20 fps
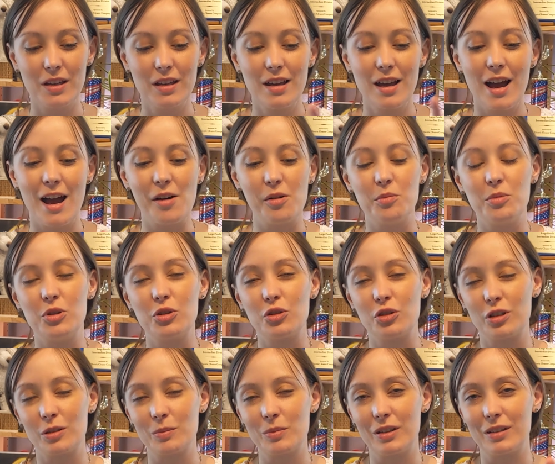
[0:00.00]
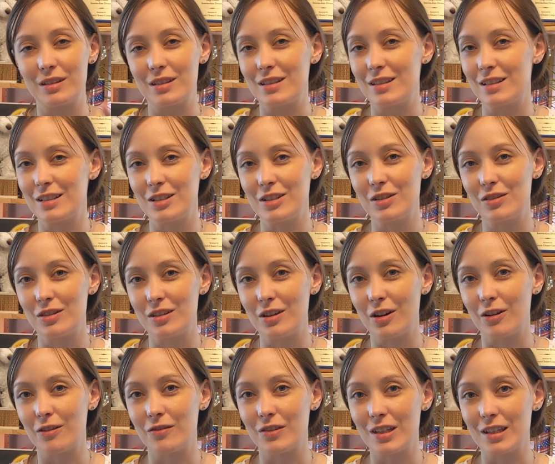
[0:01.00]
I will be sure to plug these into the
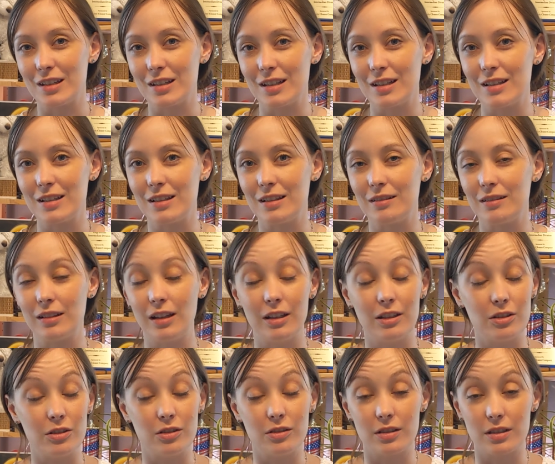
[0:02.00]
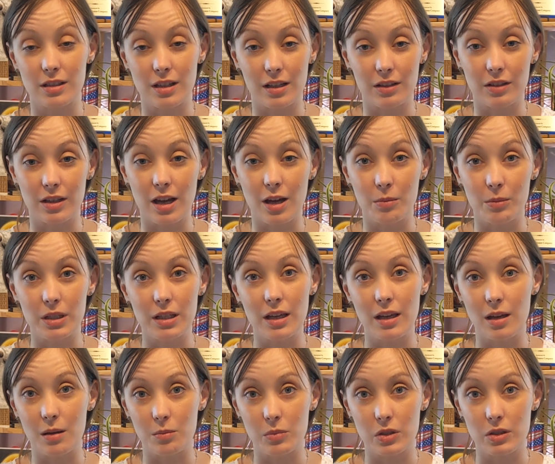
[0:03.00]
RV and let you know exactly how many
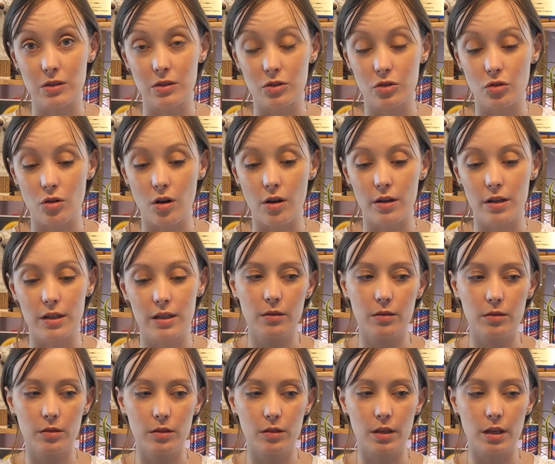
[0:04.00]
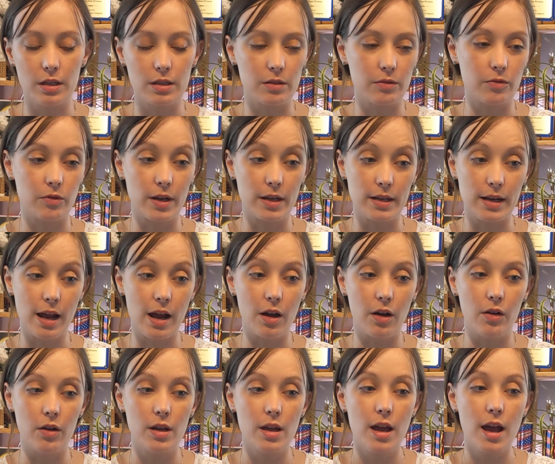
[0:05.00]
amps they're drawing. As of right now,
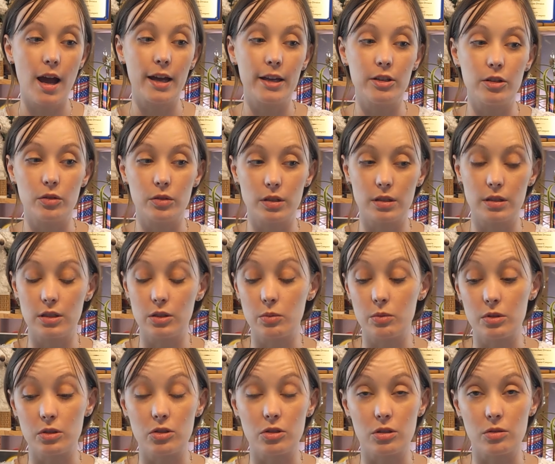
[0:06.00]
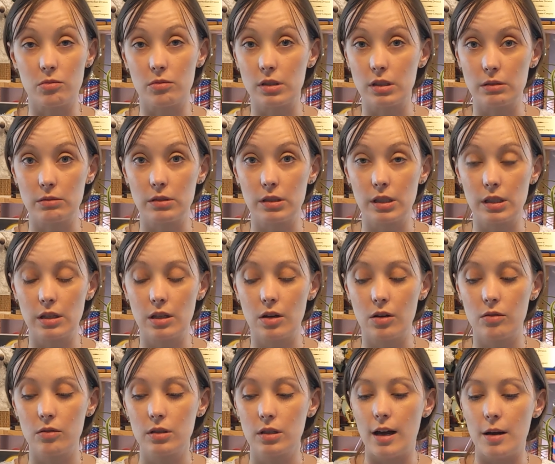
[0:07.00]
I know that this one's just really
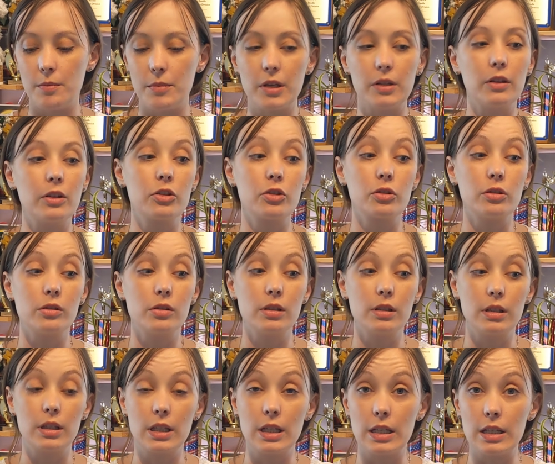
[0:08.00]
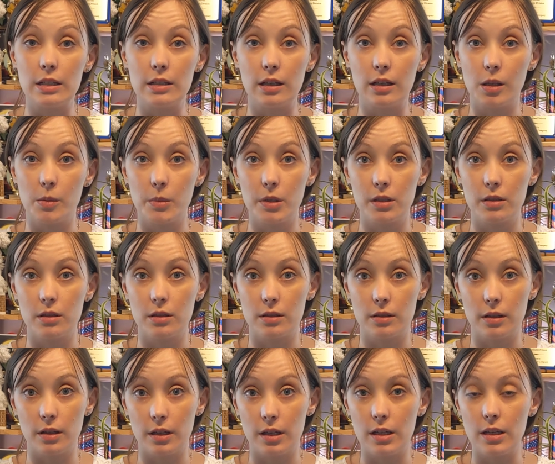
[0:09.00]
low. Unless you're using the heat element, because a
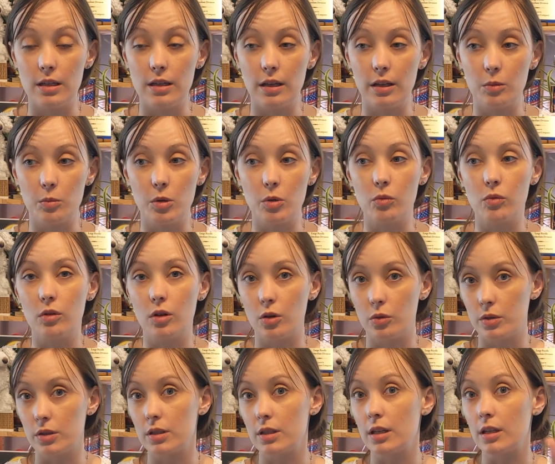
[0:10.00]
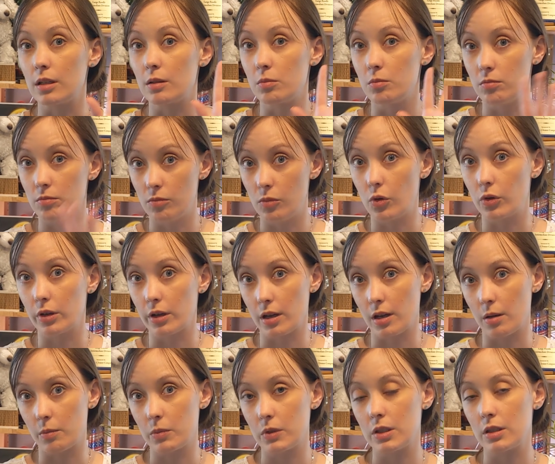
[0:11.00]
heat element will always take more
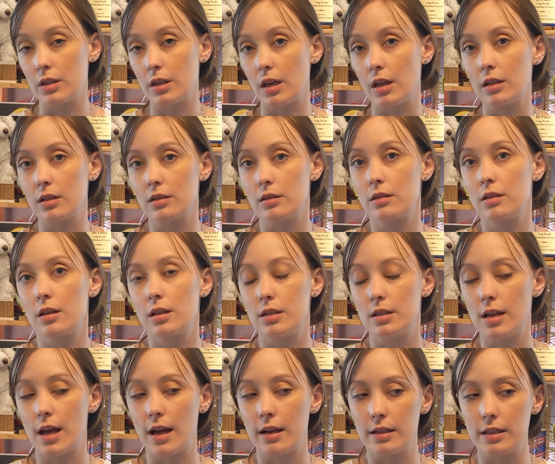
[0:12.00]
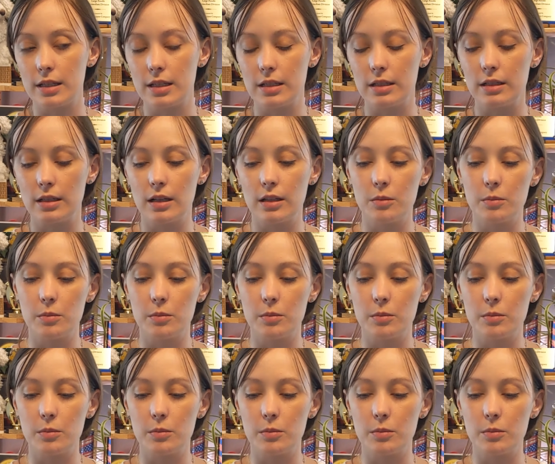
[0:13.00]
amps than a non-heated element.